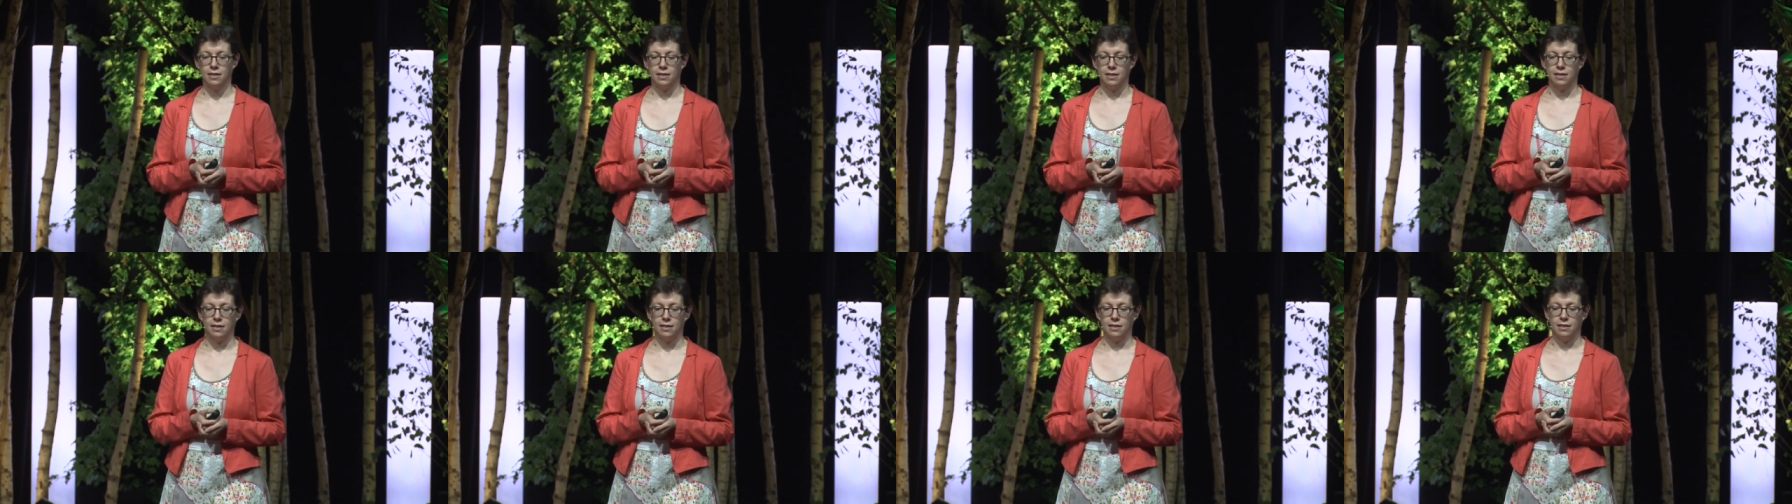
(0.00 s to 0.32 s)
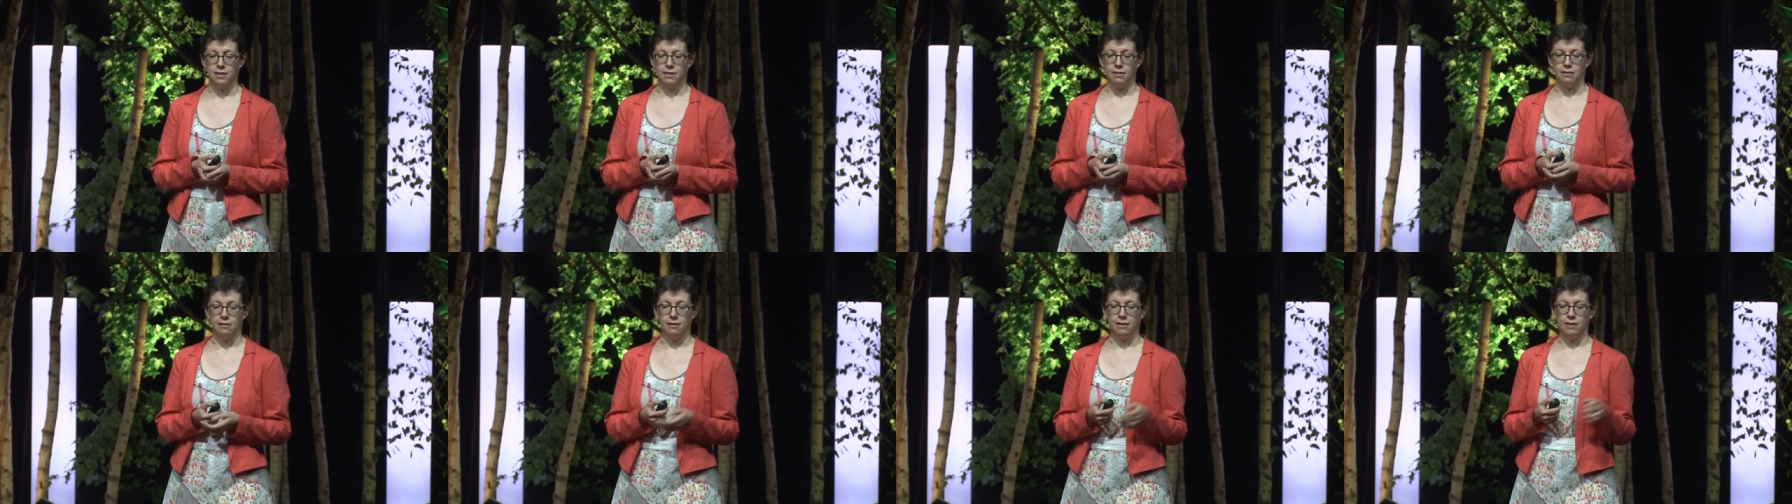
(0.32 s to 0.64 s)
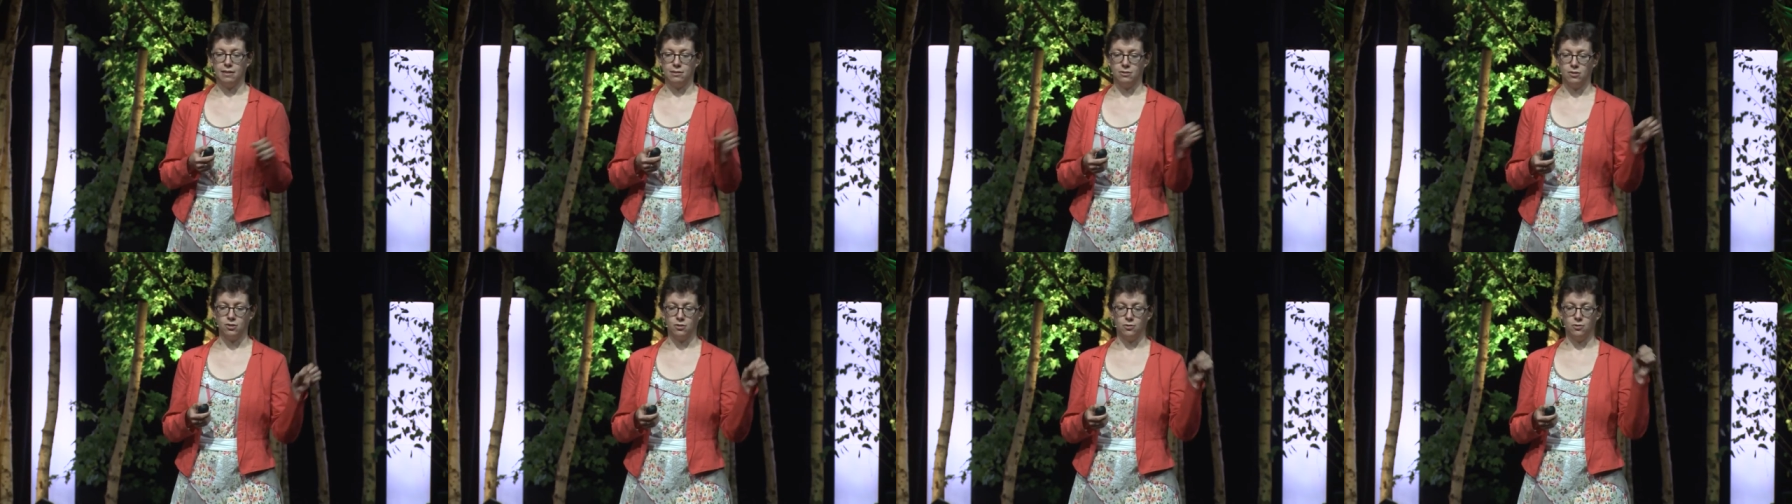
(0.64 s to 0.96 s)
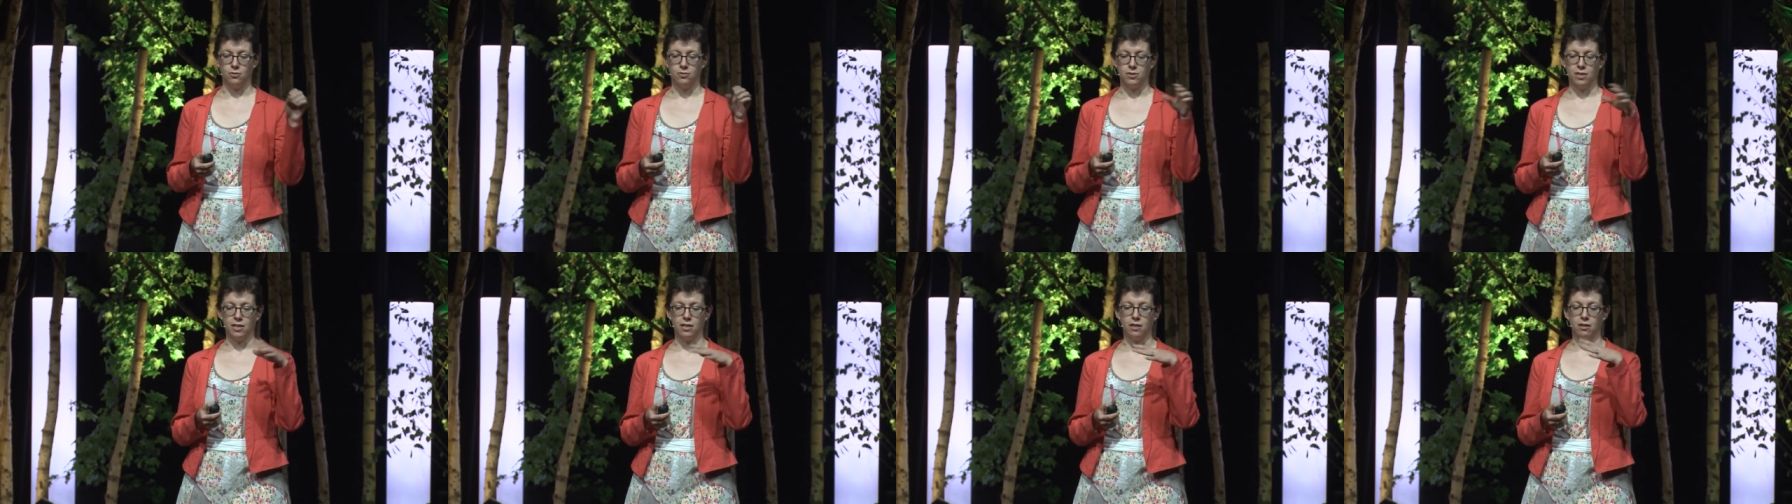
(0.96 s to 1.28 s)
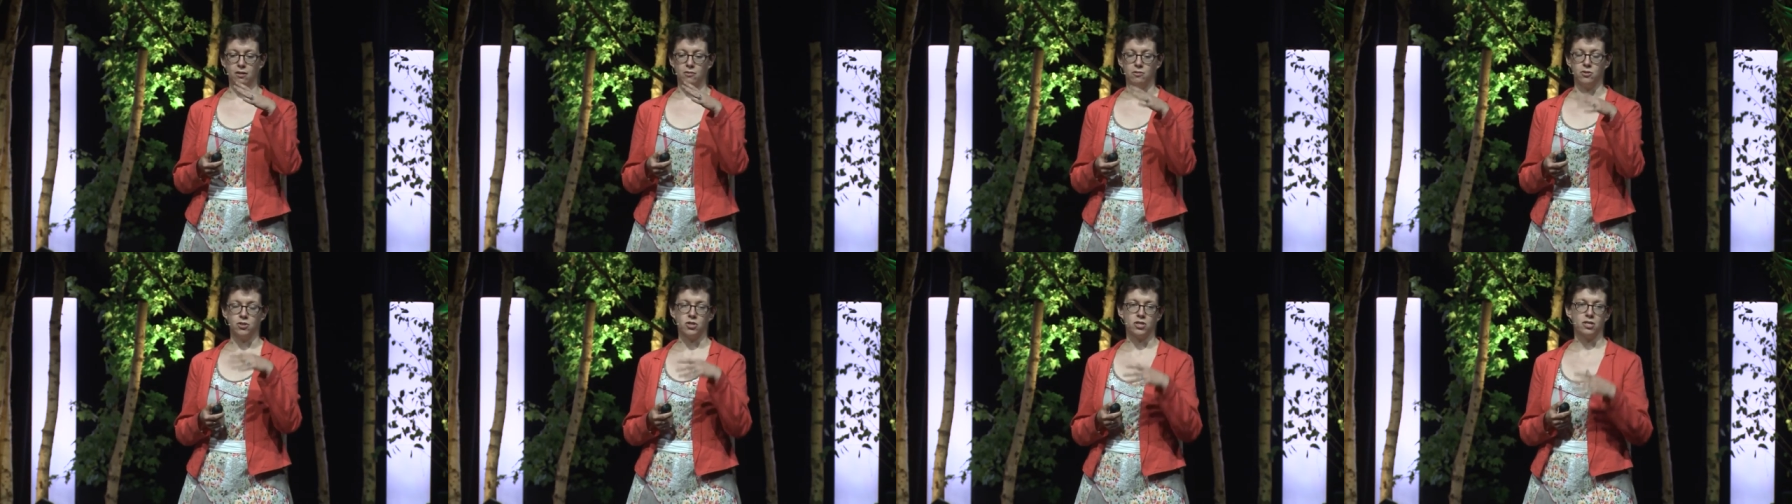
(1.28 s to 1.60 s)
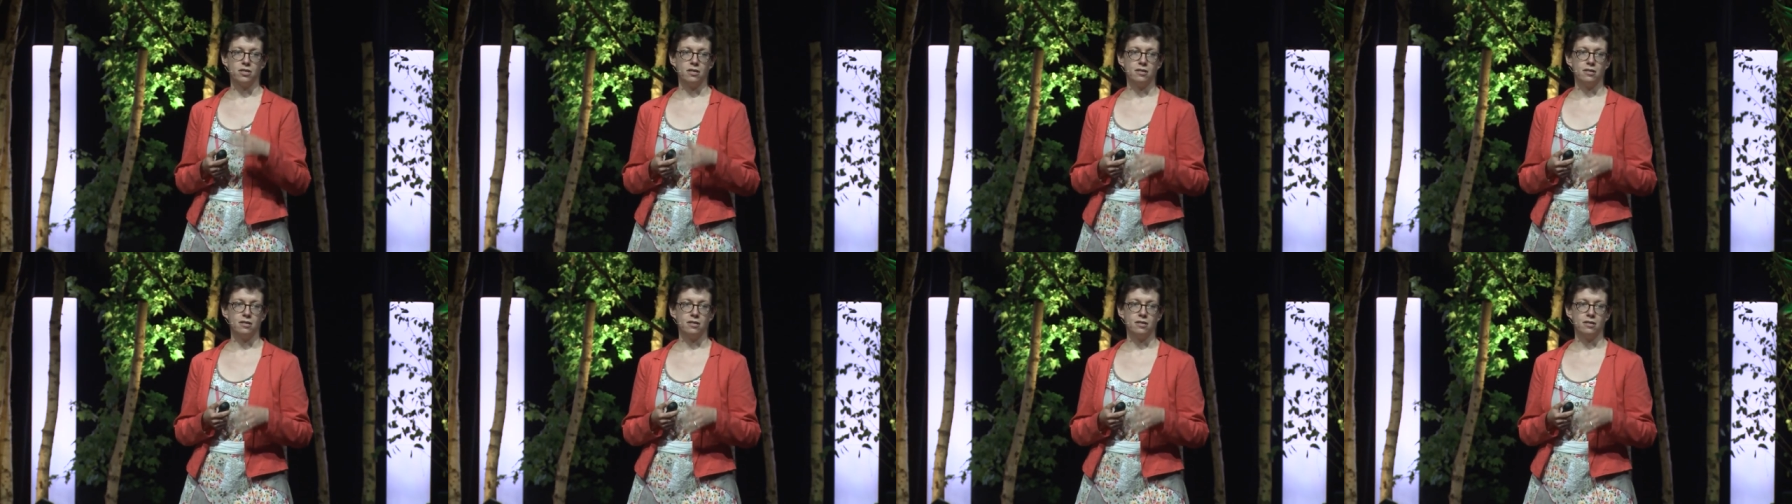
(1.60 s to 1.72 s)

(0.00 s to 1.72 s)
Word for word: Uh, and so you see orange